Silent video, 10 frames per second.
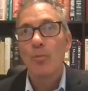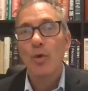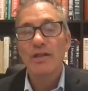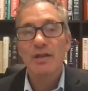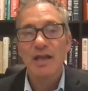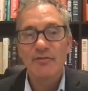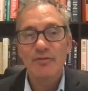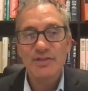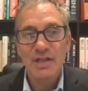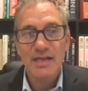what life
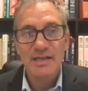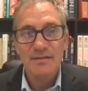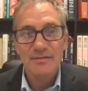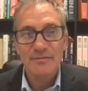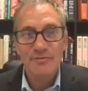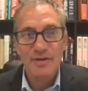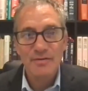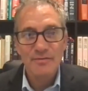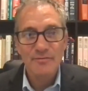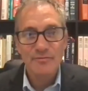was like
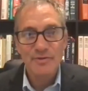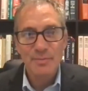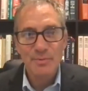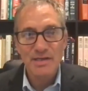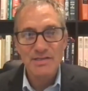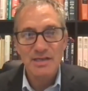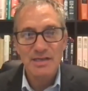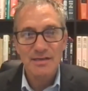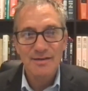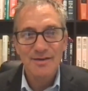for for the president.